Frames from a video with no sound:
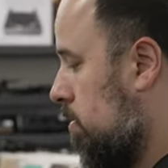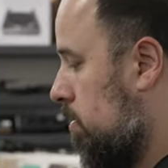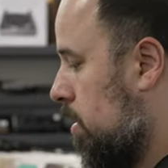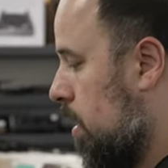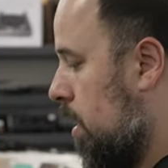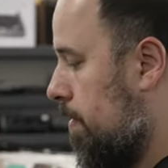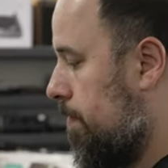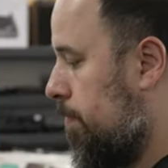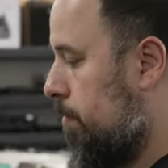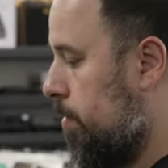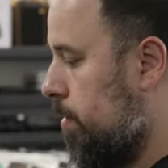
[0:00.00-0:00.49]

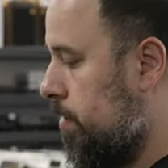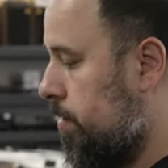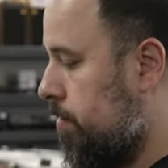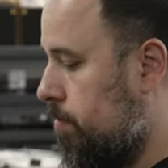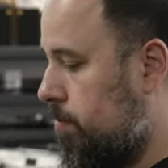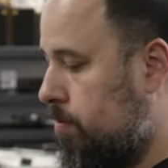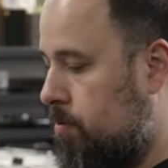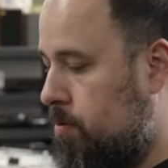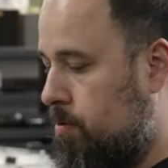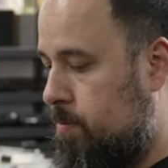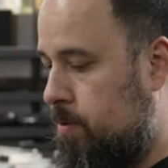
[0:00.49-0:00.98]
Halfway
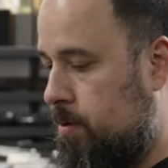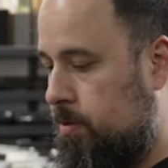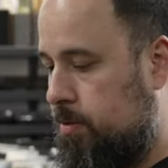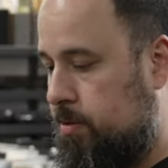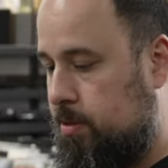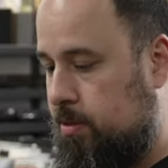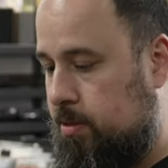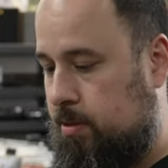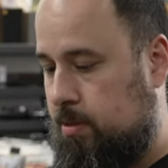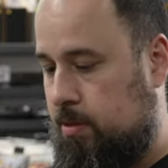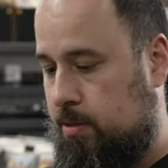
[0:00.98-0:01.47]
through
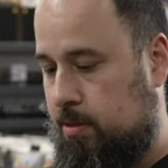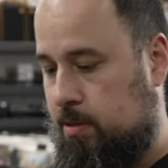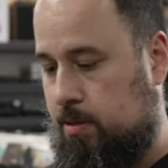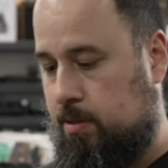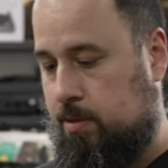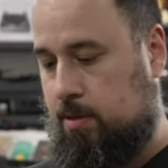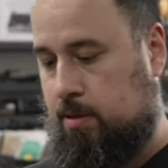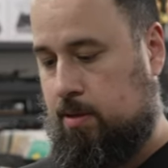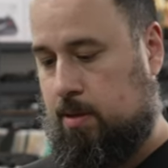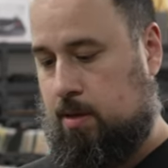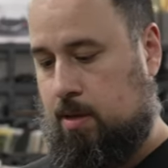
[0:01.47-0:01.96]
almost.
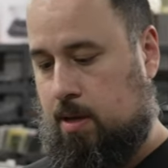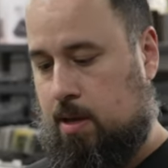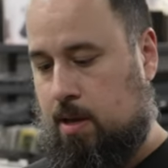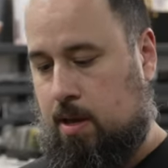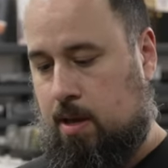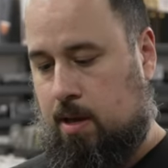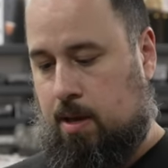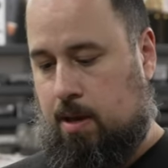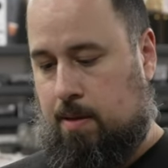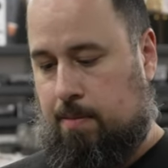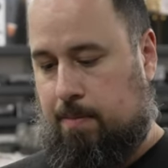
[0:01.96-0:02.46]

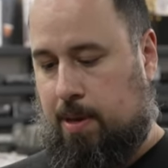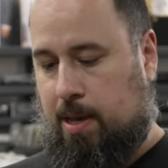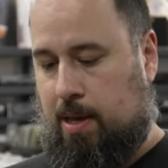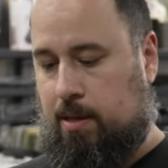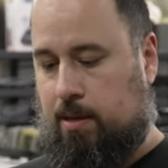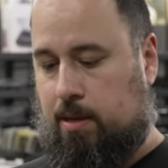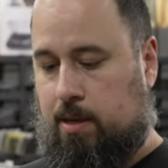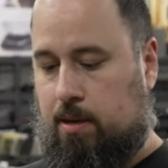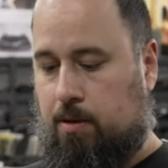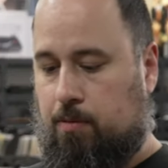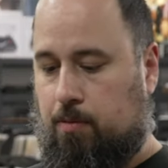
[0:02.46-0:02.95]

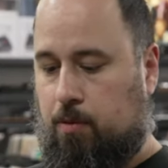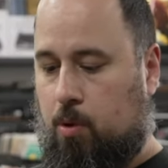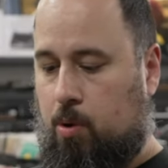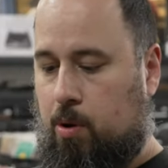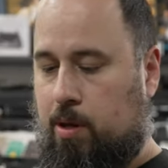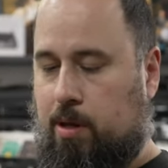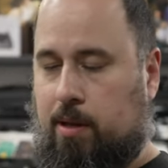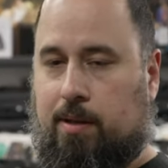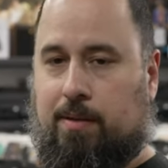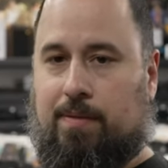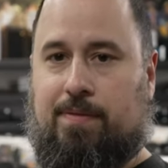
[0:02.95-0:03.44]
Palaye
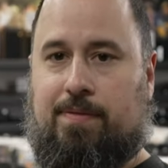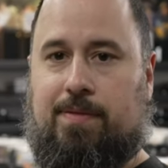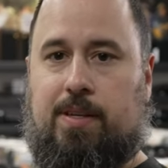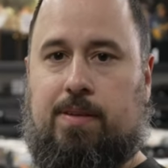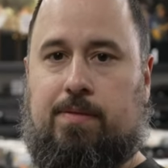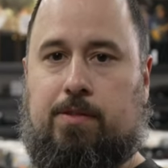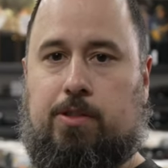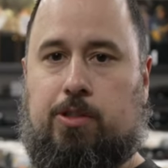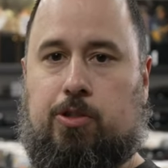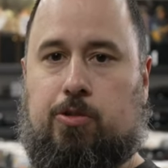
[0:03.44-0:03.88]
Royale, Fever